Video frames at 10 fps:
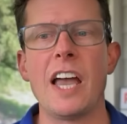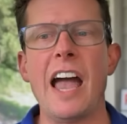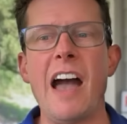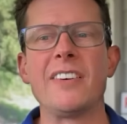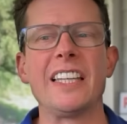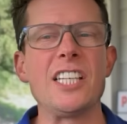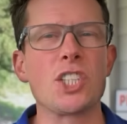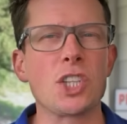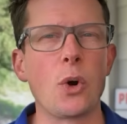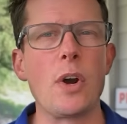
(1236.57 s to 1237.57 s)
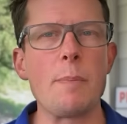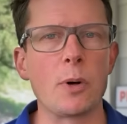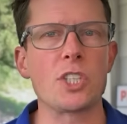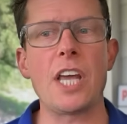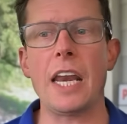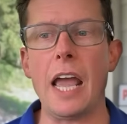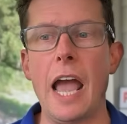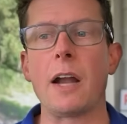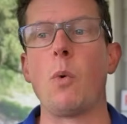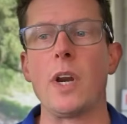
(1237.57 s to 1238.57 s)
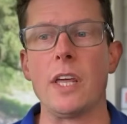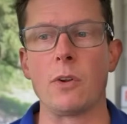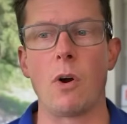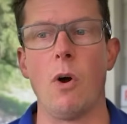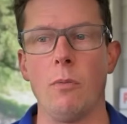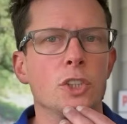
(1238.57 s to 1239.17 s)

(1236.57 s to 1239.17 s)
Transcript: have at least 30% equity in their home.